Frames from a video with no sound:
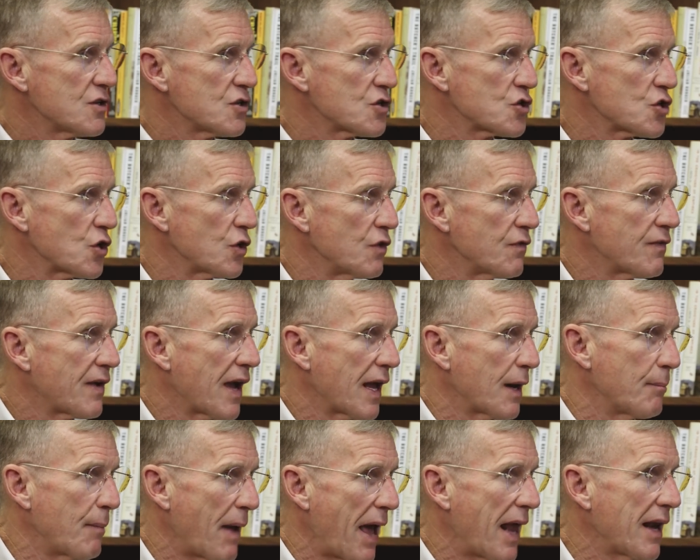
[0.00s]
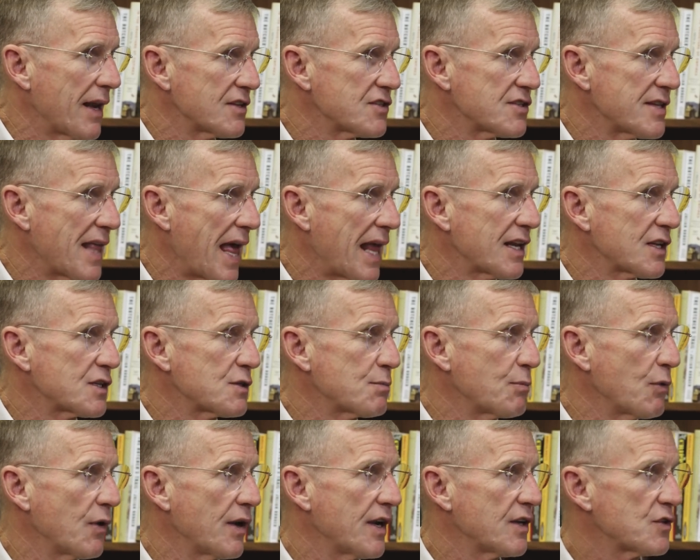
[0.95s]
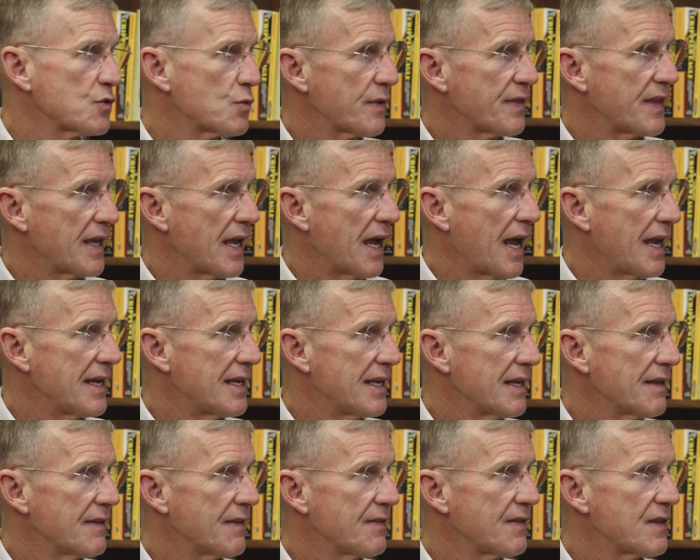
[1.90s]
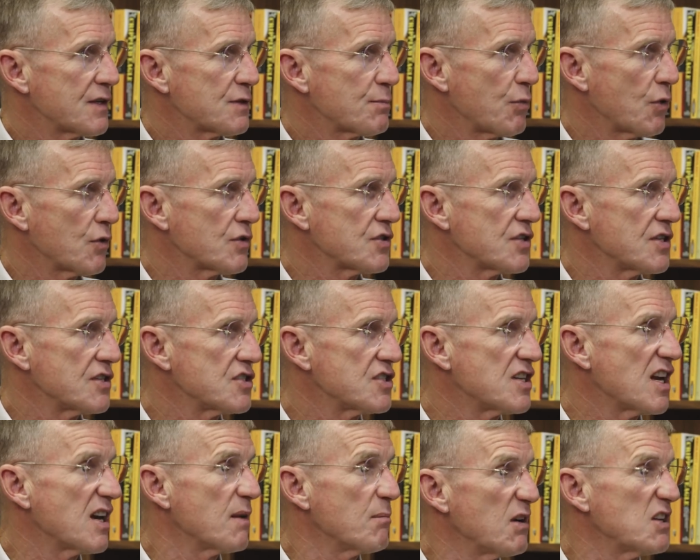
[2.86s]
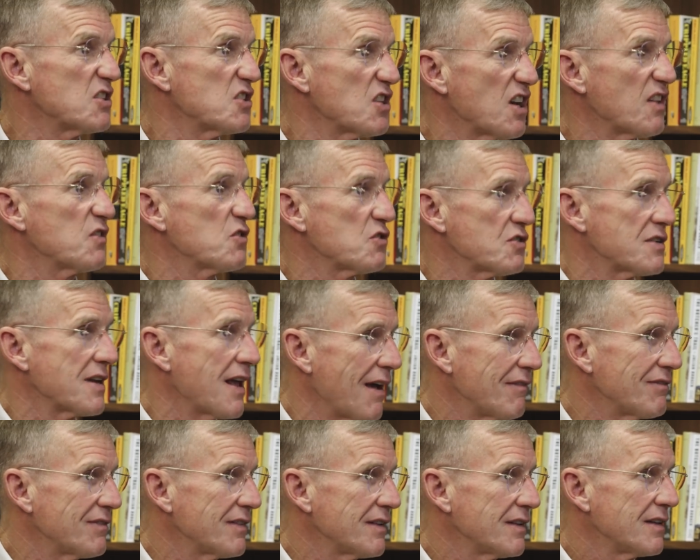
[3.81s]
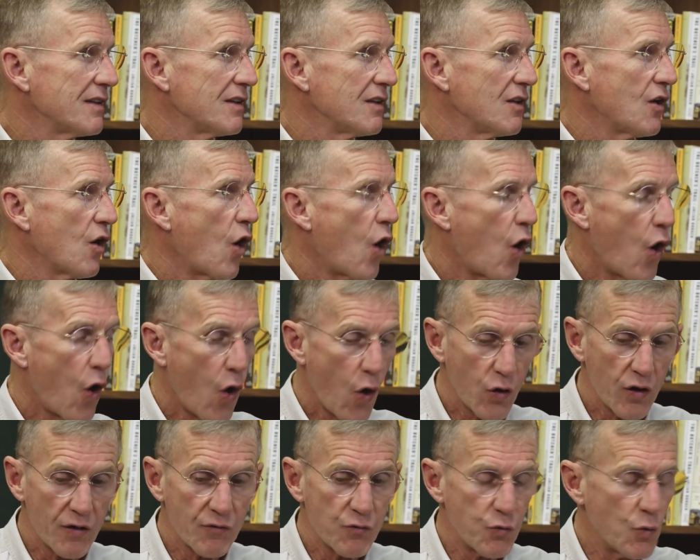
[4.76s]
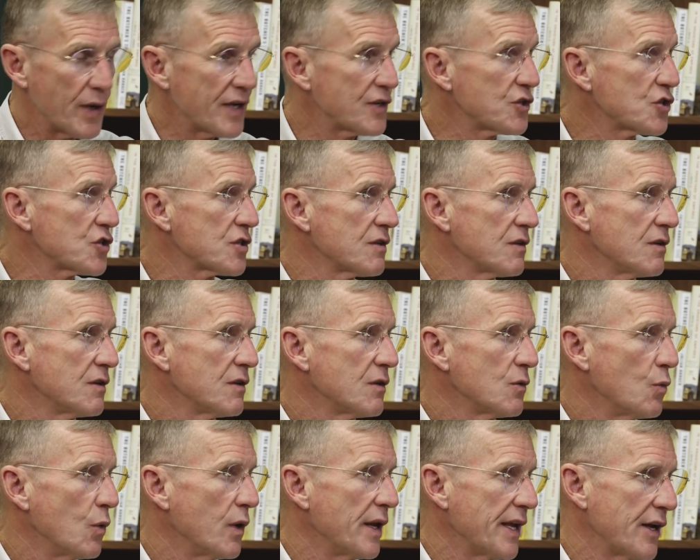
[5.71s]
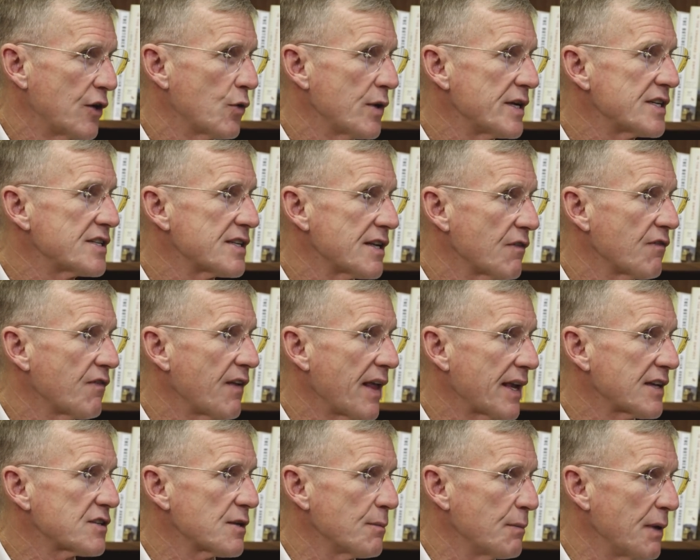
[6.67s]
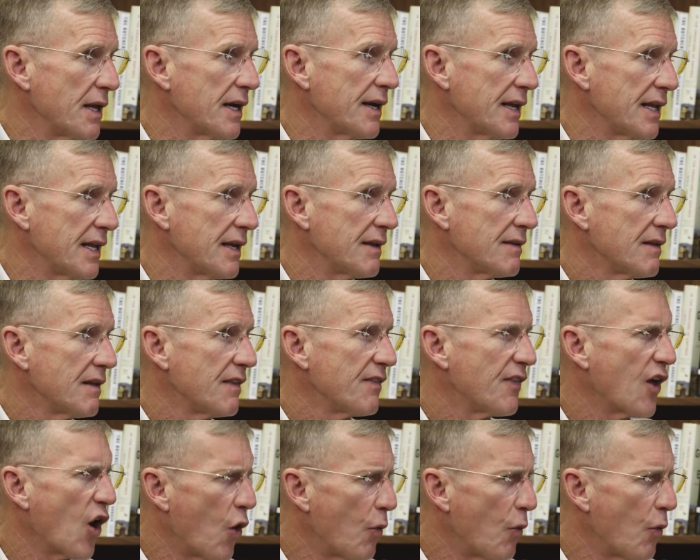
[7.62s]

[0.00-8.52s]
So you've got to balance that experience with the idea that this person's done a bunch of other stuff, all of which will increase their flexibility, the